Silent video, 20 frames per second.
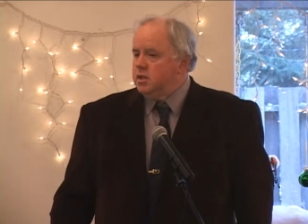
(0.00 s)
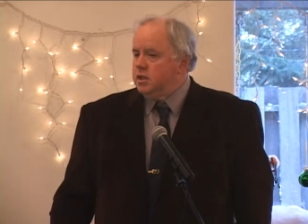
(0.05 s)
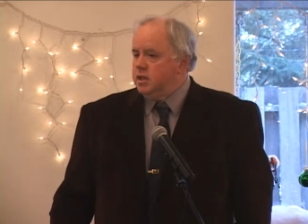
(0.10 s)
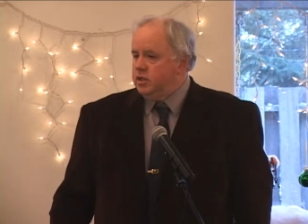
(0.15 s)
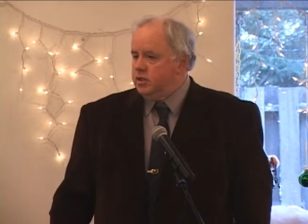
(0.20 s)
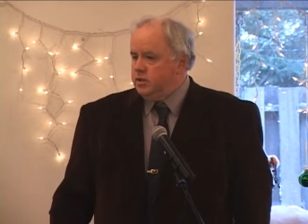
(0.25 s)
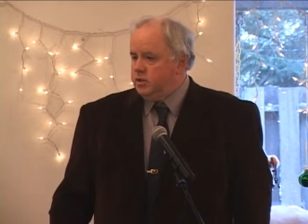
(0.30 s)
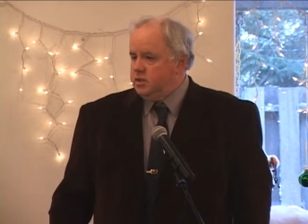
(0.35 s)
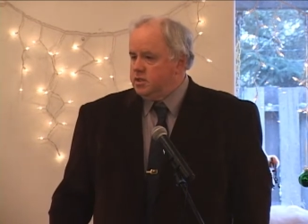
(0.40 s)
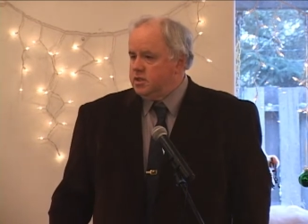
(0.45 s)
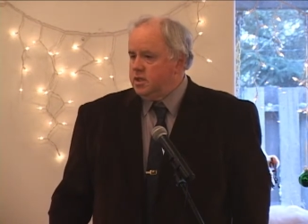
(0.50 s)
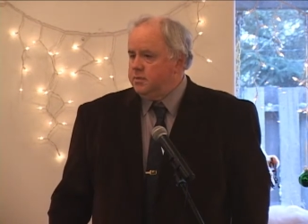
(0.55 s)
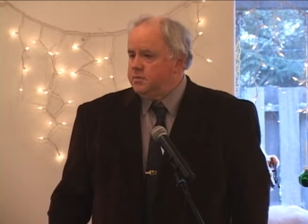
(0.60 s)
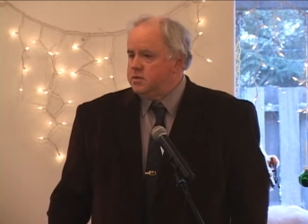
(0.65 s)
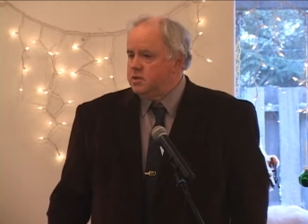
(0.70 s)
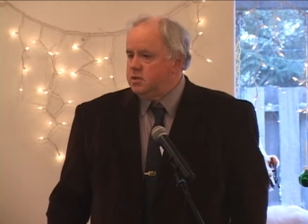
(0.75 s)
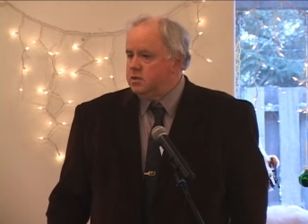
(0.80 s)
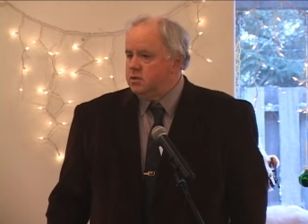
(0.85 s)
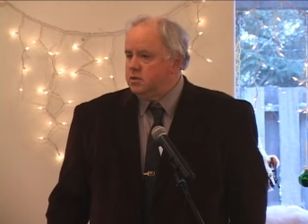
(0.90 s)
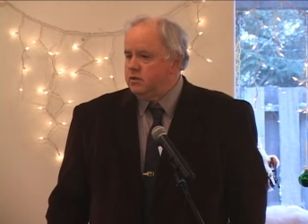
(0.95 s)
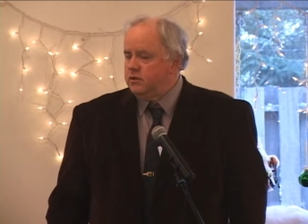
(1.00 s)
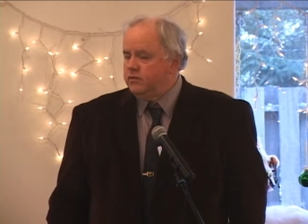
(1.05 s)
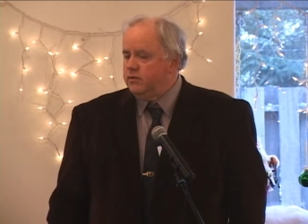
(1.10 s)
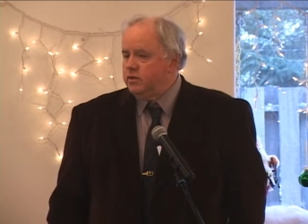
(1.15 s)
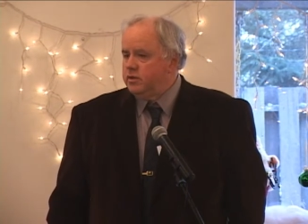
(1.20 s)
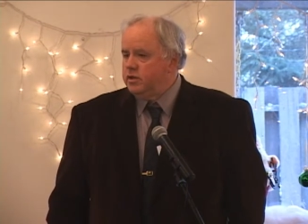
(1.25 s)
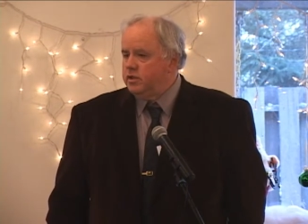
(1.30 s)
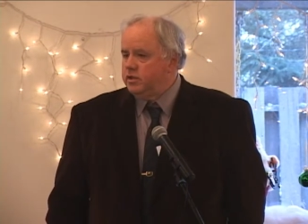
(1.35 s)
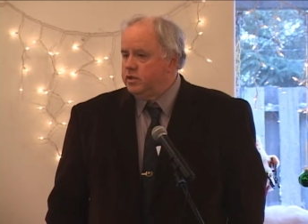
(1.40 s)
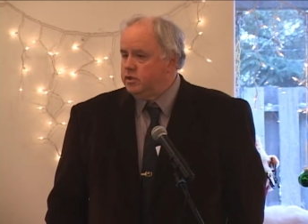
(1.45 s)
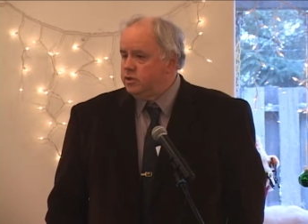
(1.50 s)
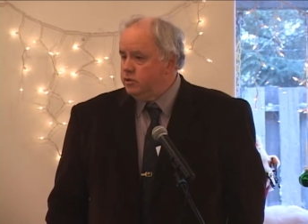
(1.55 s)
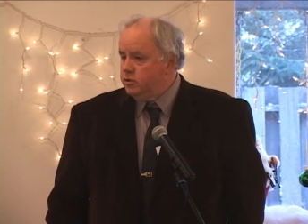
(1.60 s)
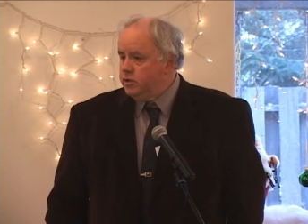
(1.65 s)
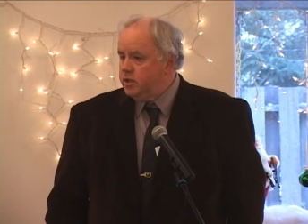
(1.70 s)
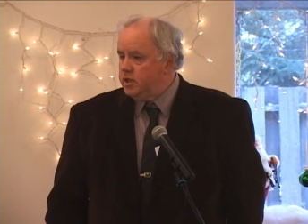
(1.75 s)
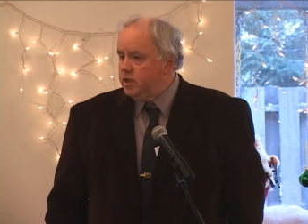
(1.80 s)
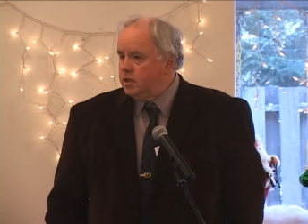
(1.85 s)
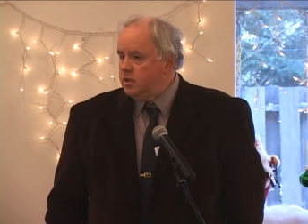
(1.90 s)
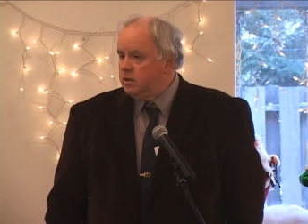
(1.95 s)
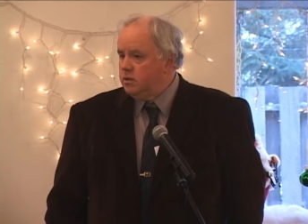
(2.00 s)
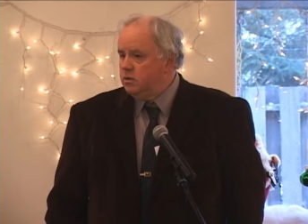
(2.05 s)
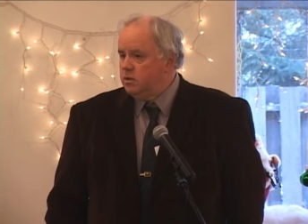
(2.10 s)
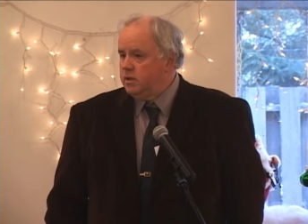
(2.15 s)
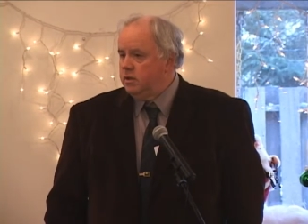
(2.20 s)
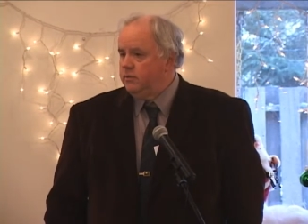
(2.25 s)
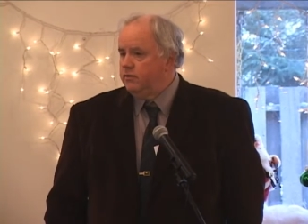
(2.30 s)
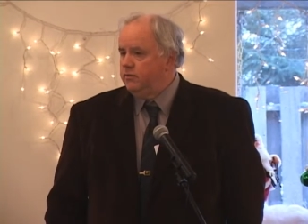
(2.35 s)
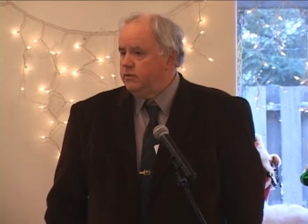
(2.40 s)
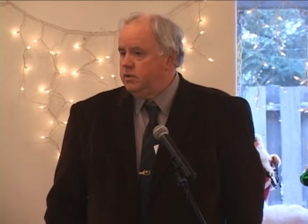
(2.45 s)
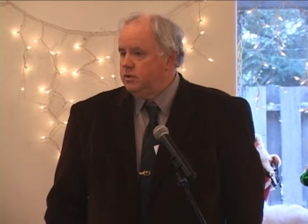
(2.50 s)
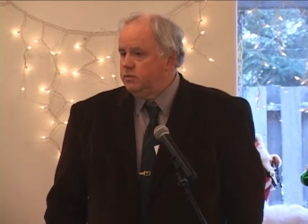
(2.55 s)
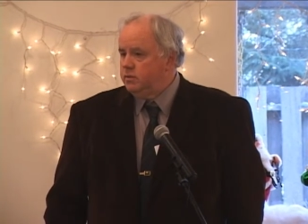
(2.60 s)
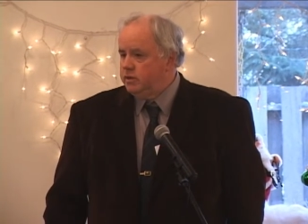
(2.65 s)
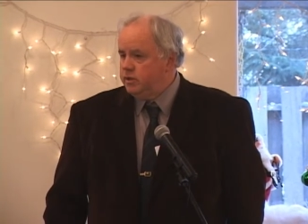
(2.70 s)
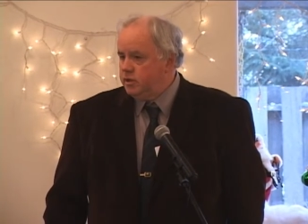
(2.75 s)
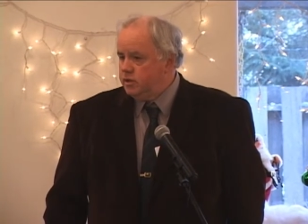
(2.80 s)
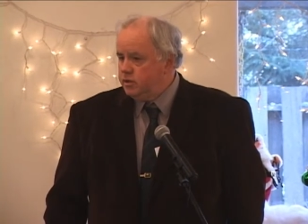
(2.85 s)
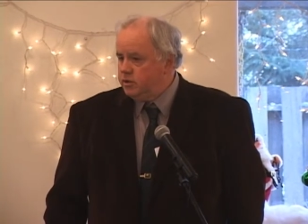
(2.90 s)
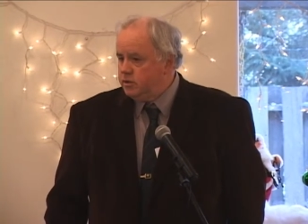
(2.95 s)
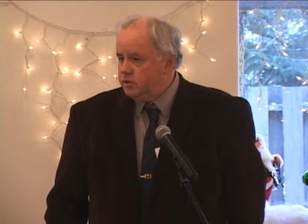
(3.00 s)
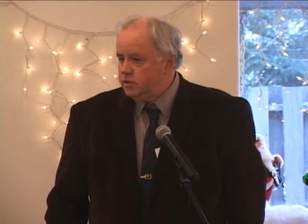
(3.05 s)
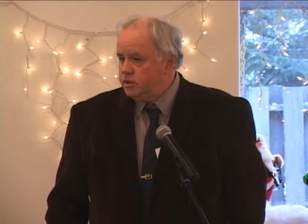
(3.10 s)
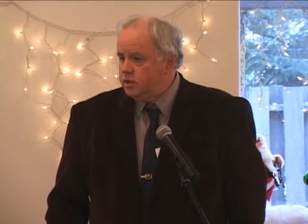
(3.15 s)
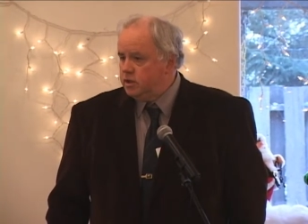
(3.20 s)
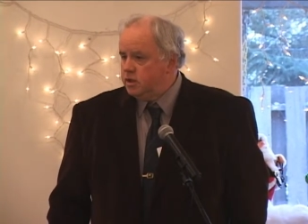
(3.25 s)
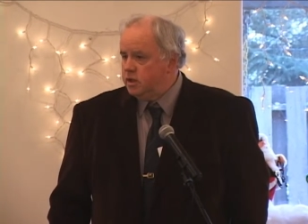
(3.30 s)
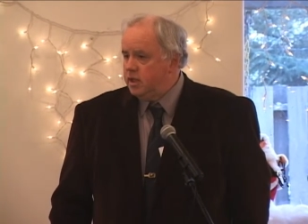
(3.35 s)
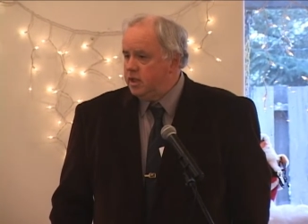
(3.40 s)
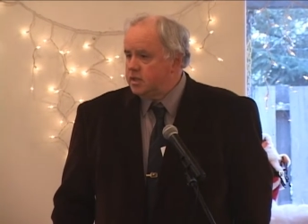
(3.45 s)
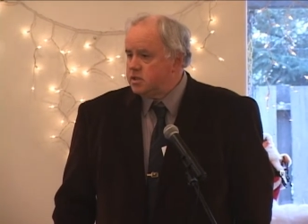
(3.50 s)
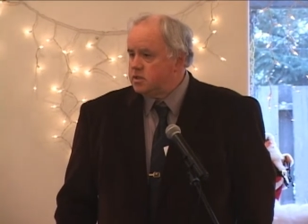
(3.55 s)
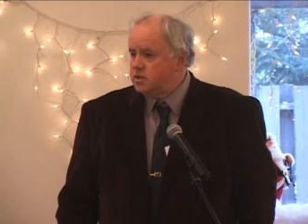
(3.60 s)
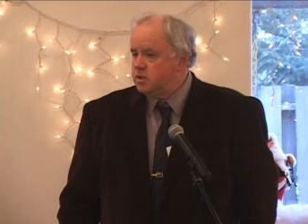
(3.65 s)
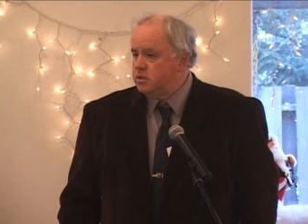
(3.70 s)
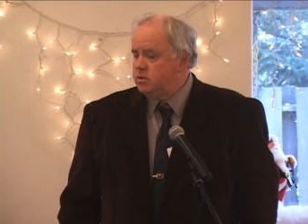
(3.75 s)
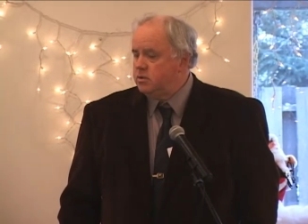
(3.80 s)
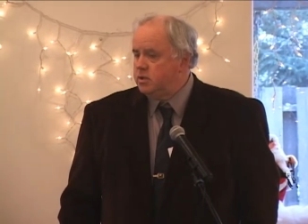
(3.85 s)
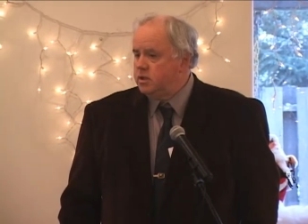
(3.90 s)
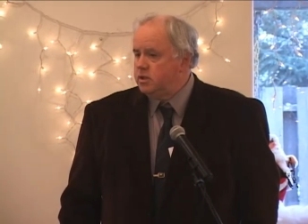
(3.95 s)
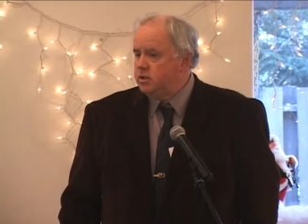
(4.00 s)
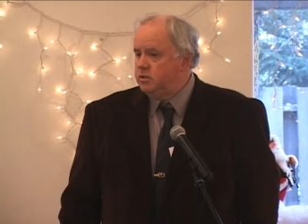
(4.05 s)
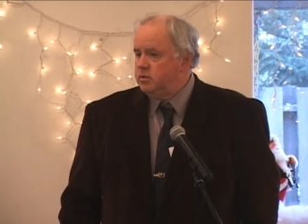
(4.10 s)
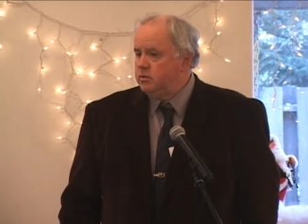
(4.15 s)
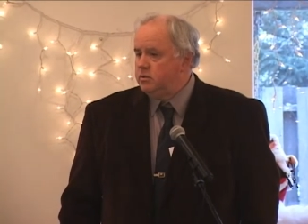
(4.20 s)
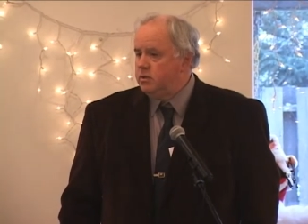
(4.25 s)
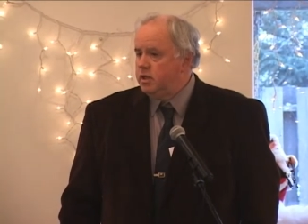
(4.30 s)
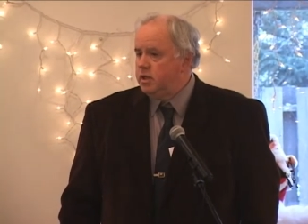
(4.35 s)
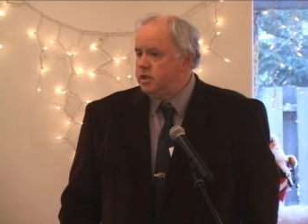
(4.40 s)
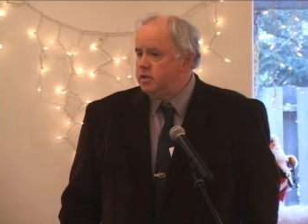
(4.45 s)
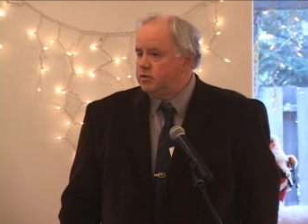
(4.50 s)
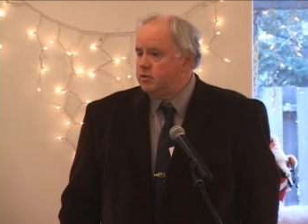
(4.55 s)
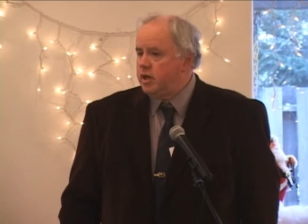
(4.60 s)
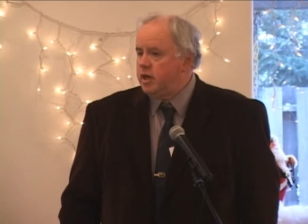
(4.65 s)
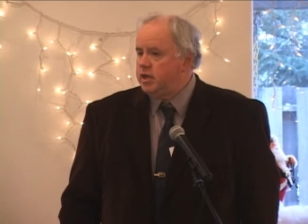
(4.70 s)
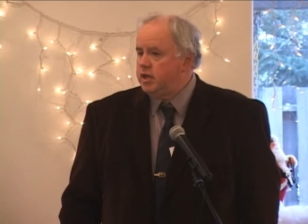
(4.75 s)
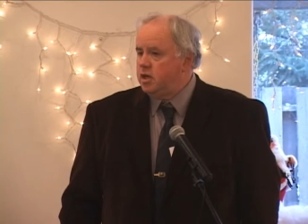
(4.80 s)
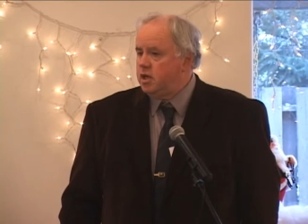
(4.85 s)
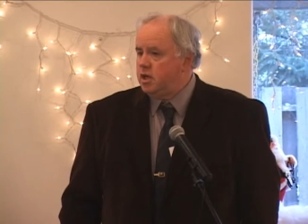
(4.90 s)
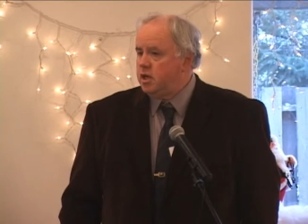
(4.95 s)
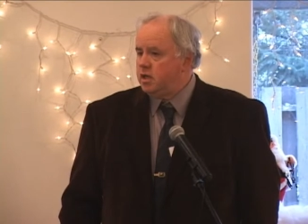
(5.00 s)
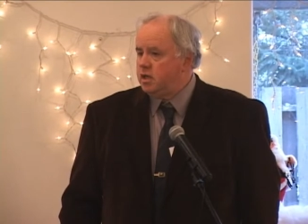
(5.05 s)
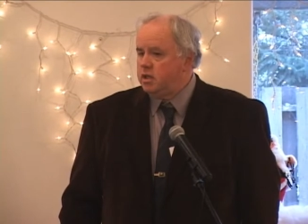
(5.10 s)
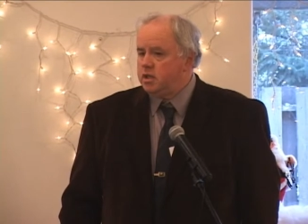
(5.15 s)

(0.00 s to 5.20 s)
it could substitute for the Lituya if when the Lituya has to go into uh, dry dock.